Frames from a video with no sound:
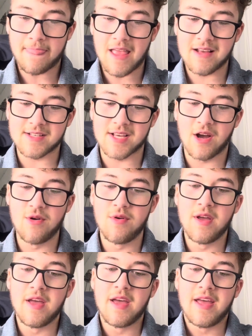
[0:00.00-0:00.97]

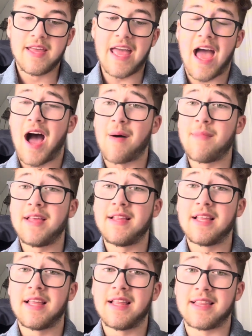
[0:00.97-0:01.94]
So yeah, I
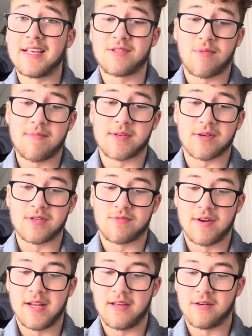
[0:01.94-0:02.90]
mean, this website is
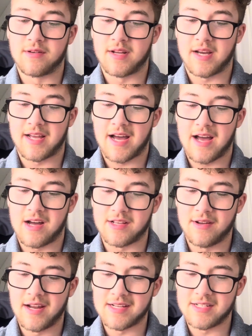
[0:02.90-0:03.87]
really good. Okay, I
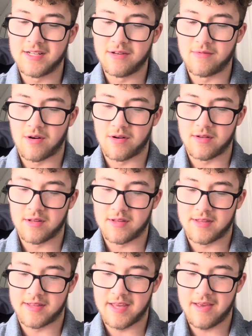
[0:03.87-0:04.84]
don't actually know what
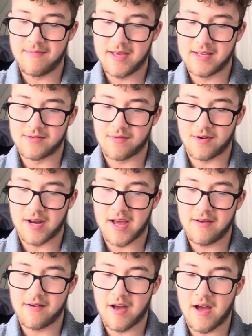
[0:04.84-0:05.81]
theme it is right
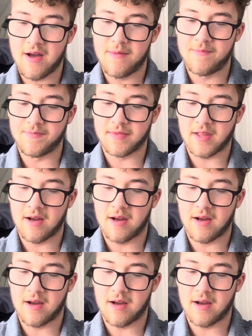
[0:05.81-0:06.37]
now.